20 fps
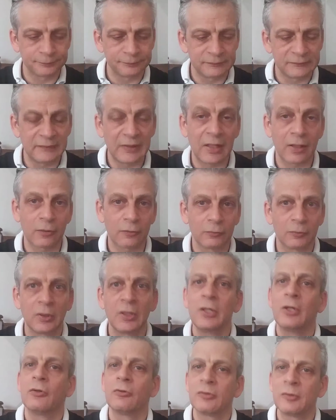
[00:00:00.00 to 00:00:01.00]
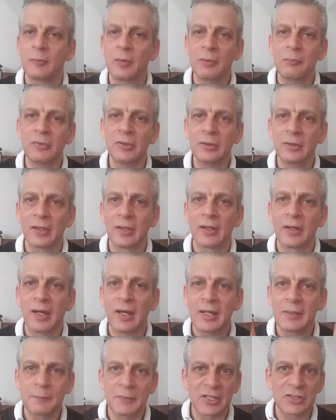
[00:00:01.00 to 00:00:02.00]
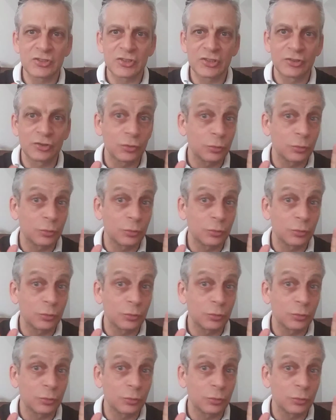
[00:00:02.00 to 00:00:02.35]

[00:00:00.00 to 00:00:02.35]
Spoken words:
Now, remember I mentioned